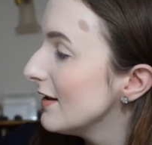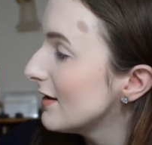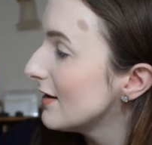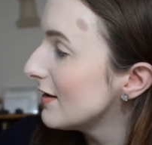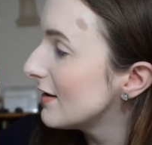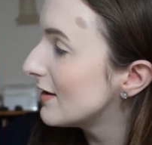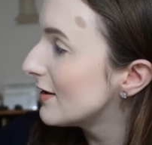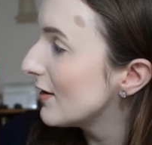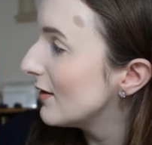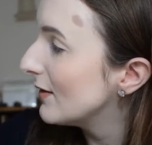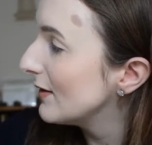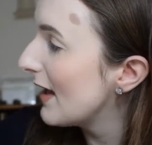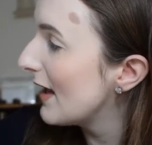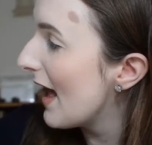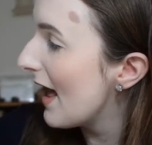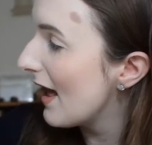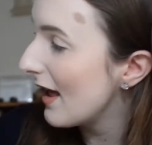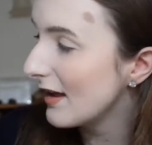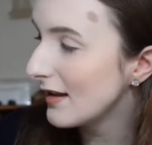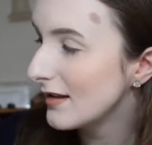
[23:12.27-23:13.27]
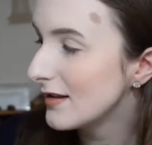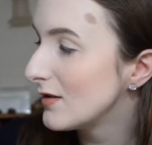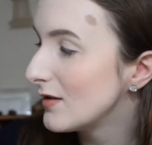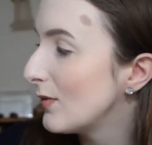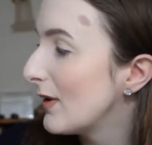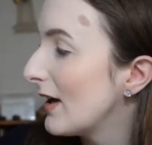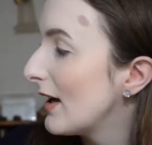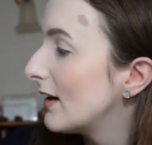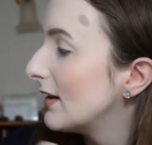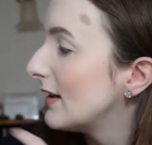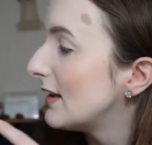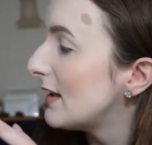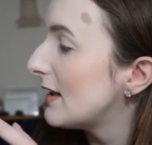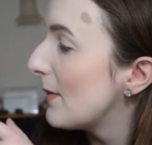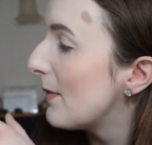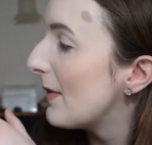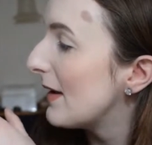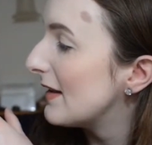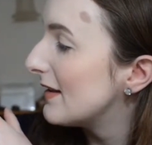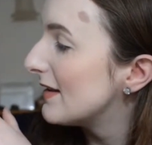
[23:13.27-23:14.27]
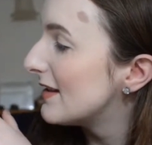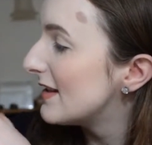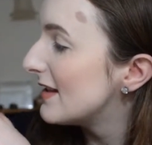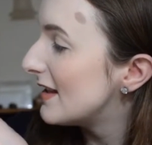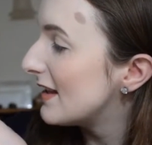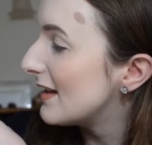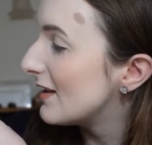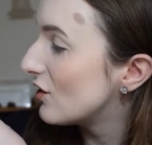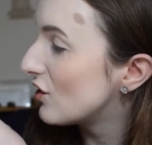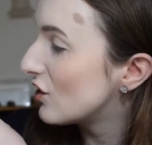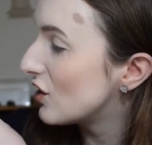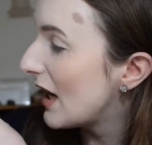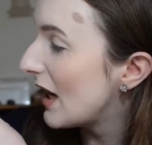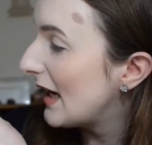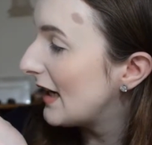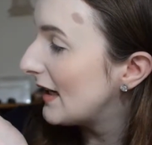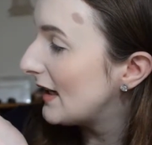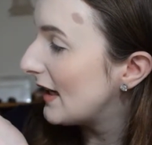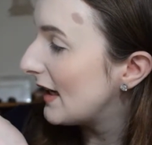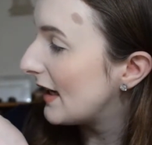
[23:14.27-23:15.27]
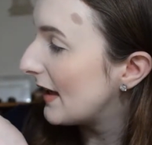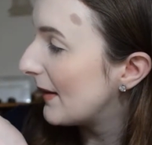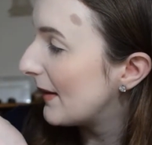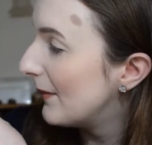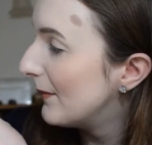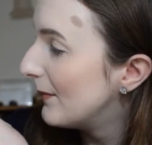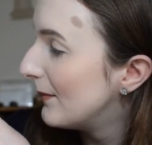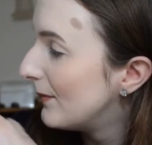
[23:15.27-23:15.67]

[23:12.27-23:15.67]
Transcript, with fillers: So next we are going to dip into this shade here.